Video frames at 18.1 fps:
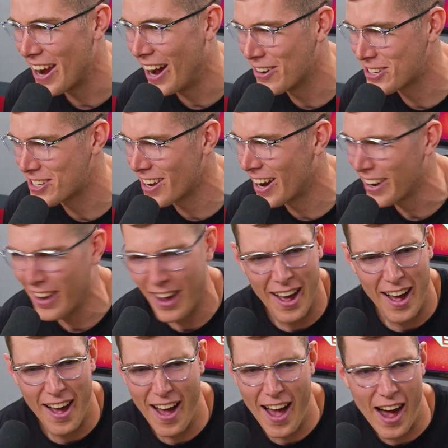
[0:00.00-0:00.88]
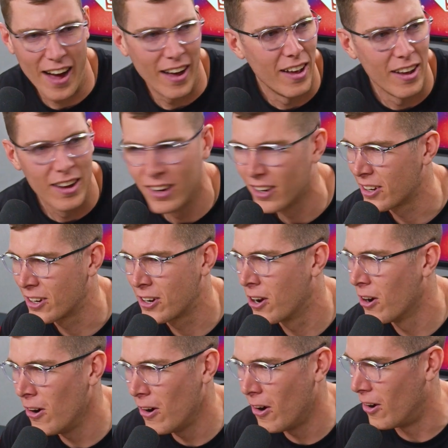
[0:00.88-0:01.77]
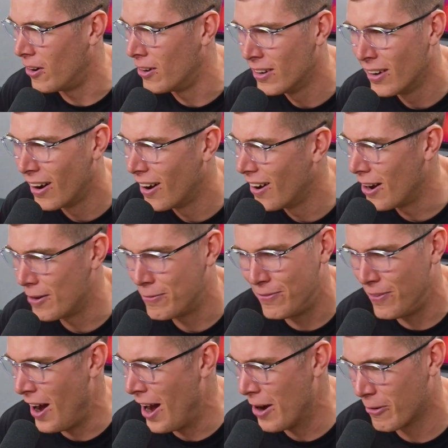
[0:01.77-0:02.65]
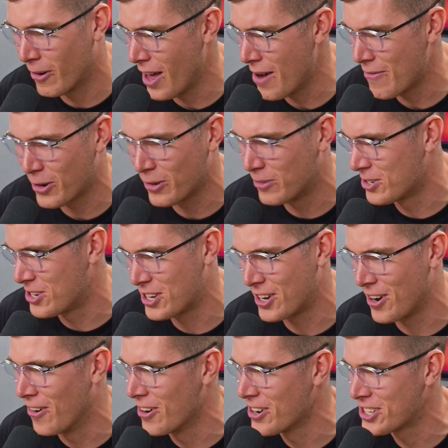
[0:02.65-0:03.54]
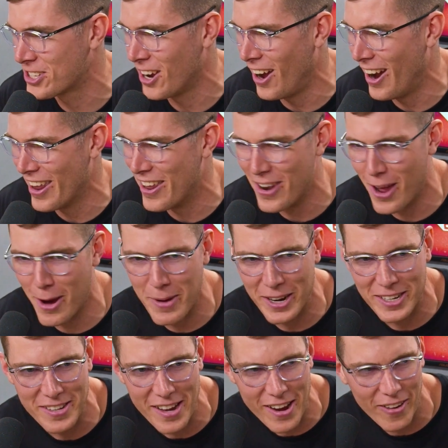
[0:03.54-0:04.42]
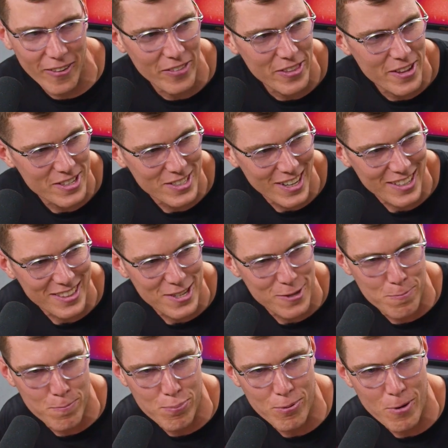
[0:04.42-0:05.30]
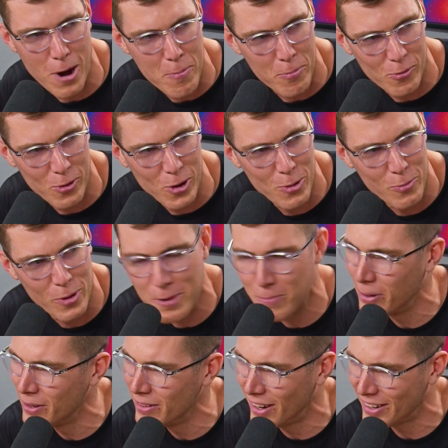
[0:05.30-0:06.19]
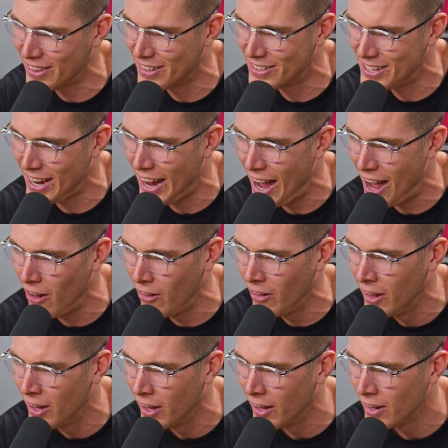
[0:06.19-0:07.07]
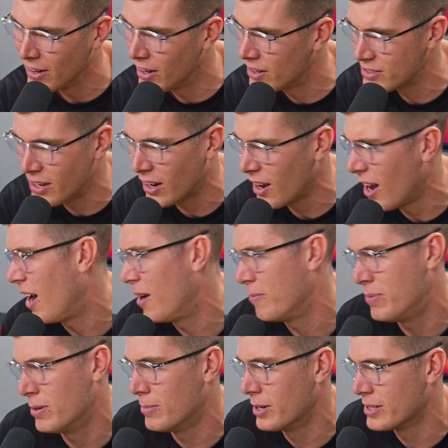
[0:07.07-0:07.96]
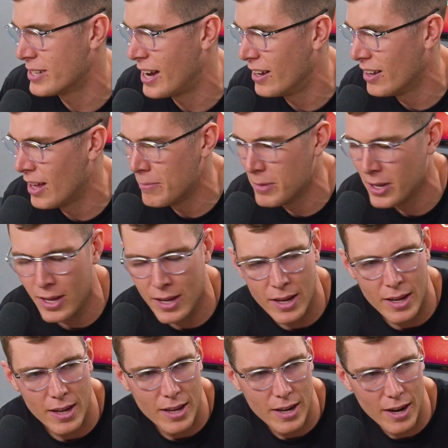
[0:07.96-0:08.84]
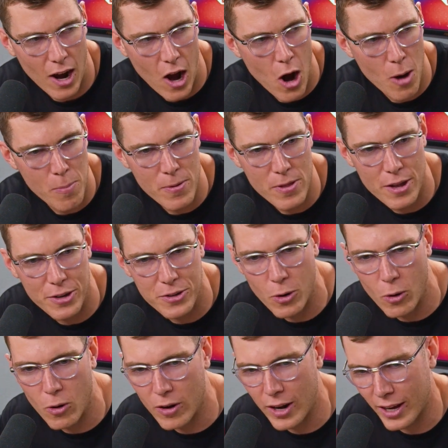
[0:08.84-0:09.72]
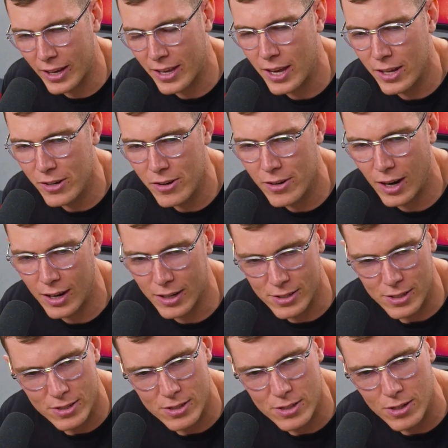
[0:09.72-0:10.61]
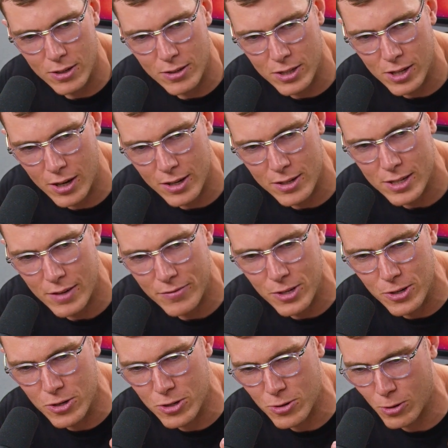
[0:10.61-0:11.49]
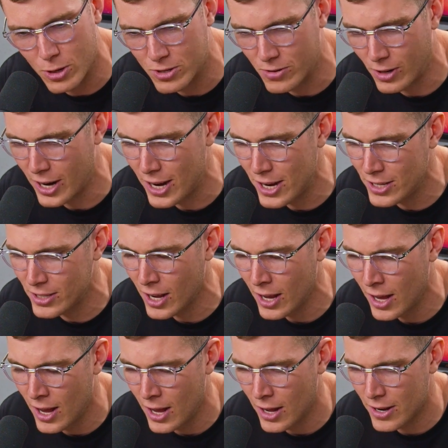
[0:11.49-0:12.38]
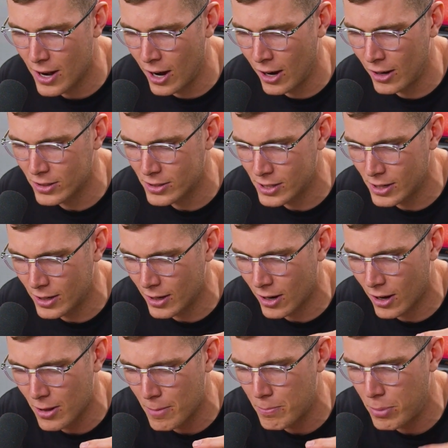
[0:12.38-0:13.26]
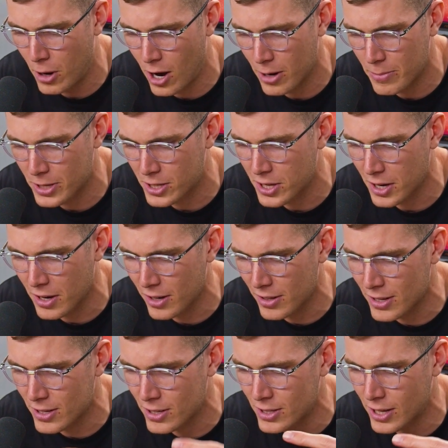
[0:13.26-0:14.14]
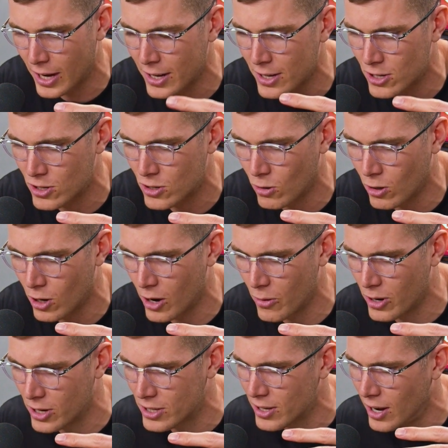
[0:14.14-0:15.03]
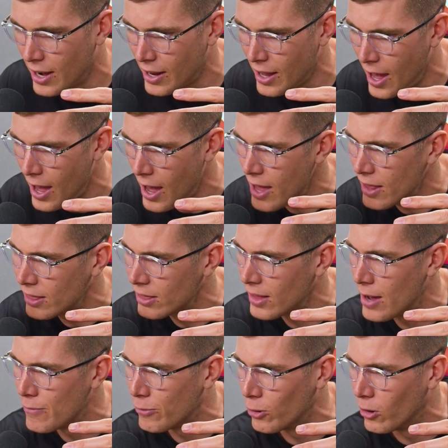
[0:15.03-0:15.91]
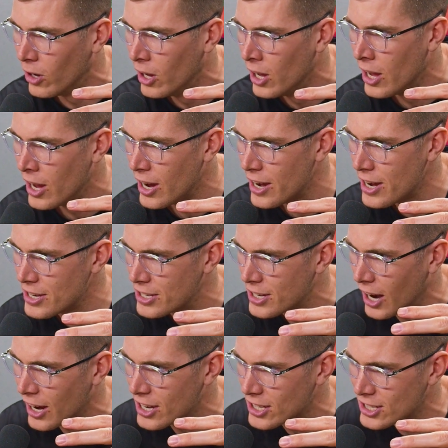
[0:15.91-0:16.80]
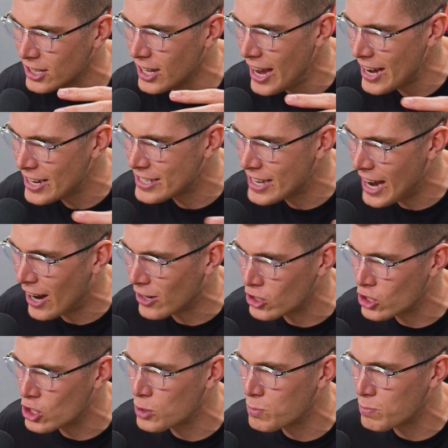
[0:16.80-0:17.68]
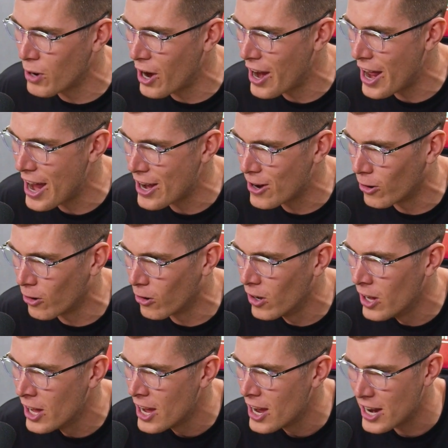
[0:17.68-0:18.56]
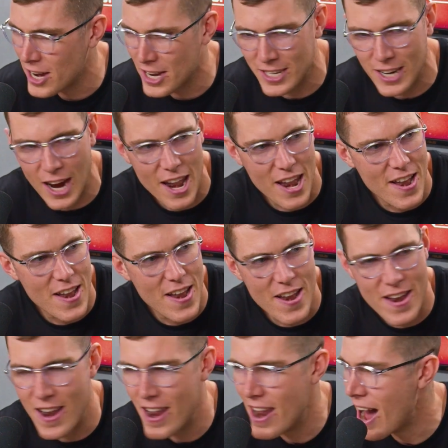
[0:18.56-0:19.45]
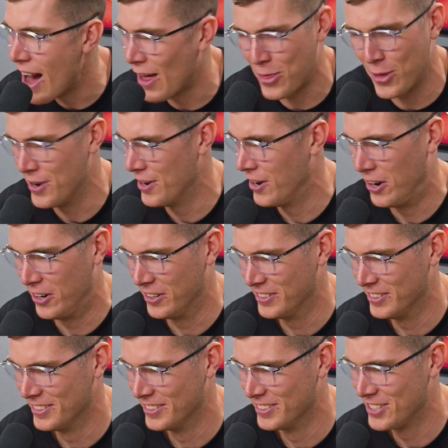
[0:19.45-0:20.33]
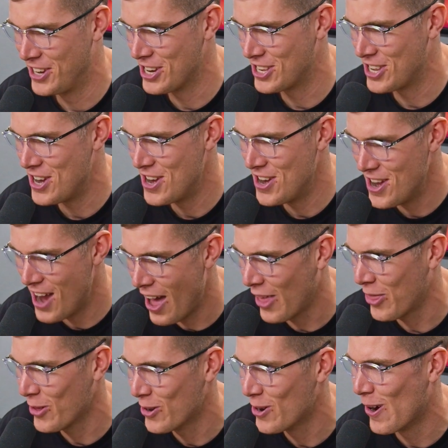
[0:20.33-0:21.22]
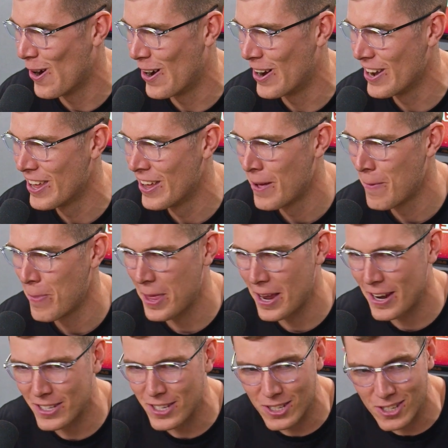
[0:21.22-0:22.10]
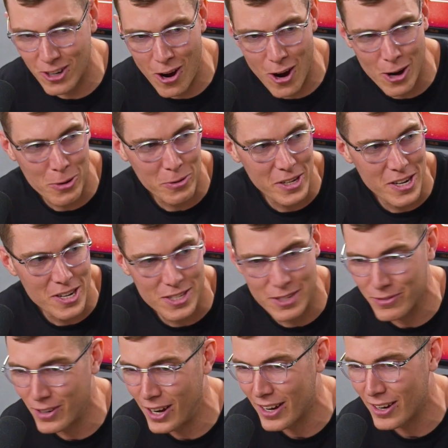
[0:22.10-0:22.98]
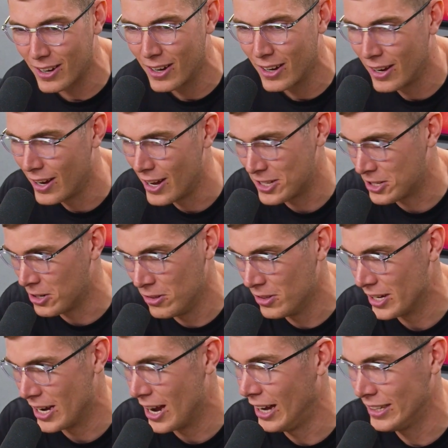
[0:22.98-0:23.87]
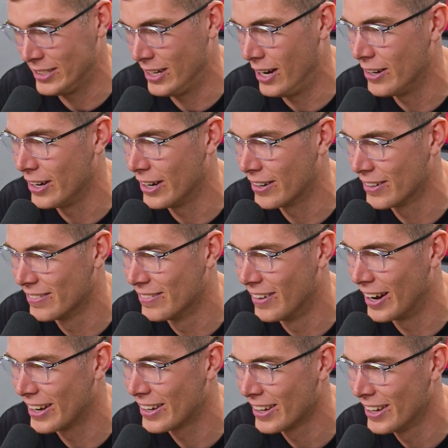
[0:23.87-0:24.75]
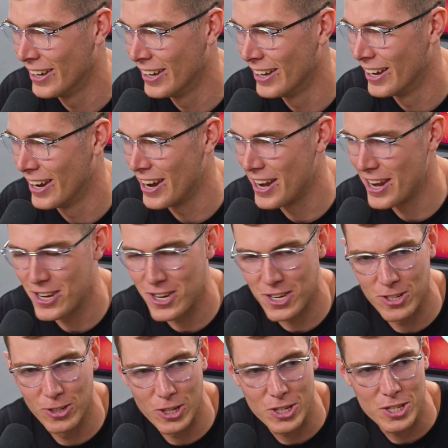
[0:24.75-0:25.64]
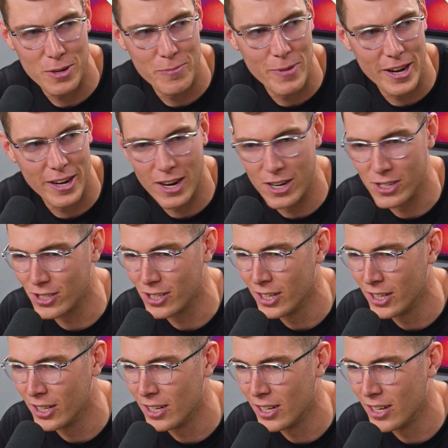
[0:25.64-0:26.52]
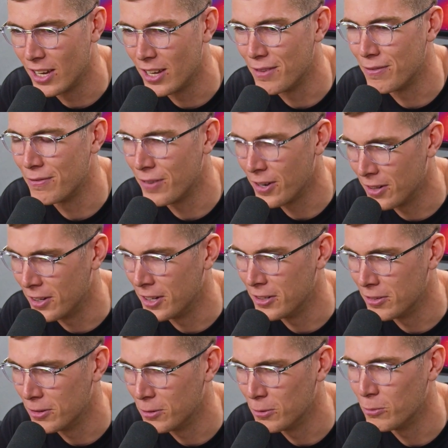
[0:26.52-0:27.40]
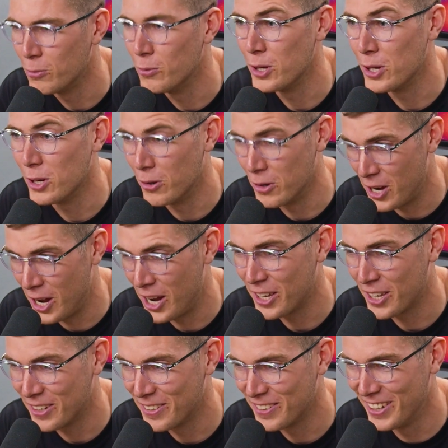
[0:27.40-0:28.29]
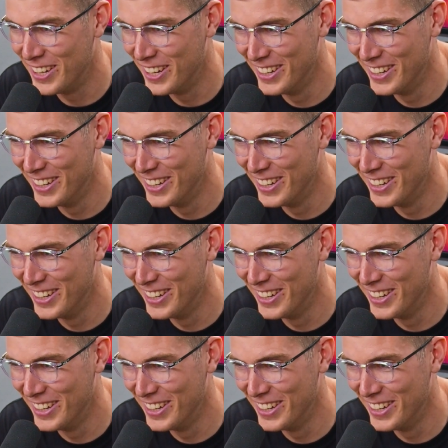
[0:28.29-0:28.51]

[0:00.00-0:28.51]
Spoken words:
I was like, cool. Oh, fine, whatever. We'll just go in a sauna. No big deal. There's like this prep room where you put like the towel. And I was like, I'll put my towel up. And I opened the door, and I kid you not, because saunas have 2 stories, right? He's not sitting on the bottom. He's sitting on the second story where it's like head level, and he's got his legs out, spread eagle, and he's got nothing on. Just nothing on. And it's this awkwardness of like, it's only us out here. Like, and he just looks at me and goes, in Finland, we go naked.